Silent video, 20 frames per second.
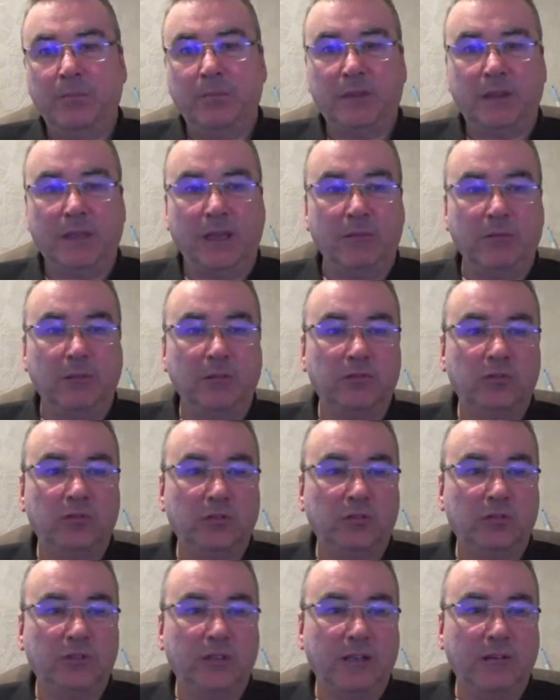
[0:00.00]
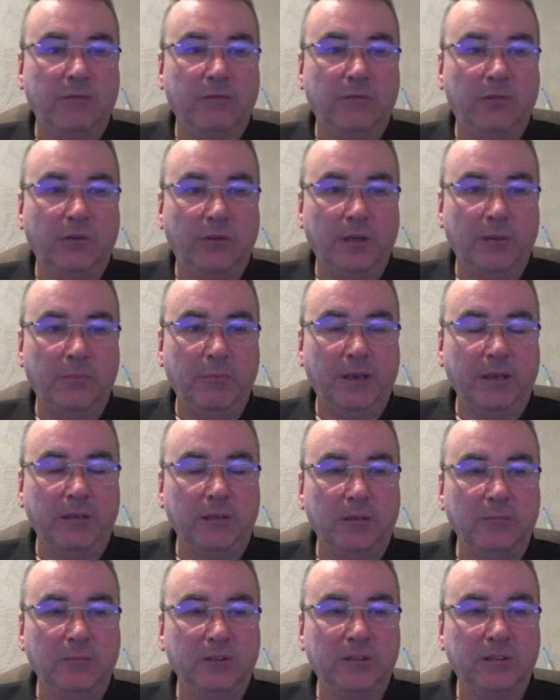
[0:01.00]
they will sort it out for you, make no
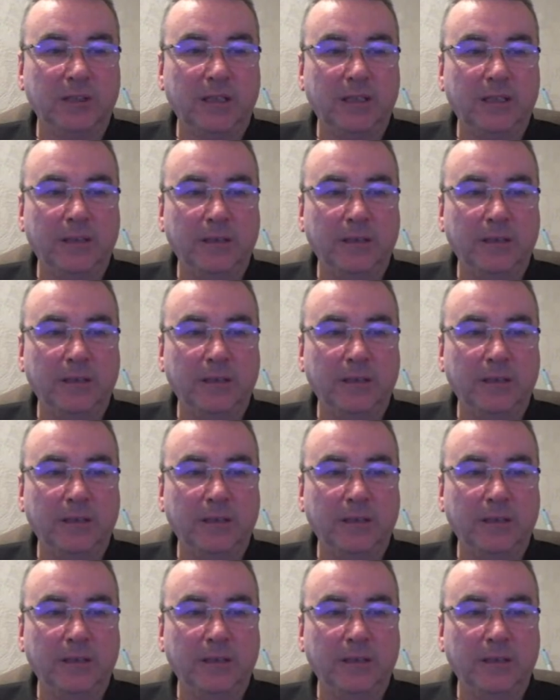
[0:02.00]
mistake.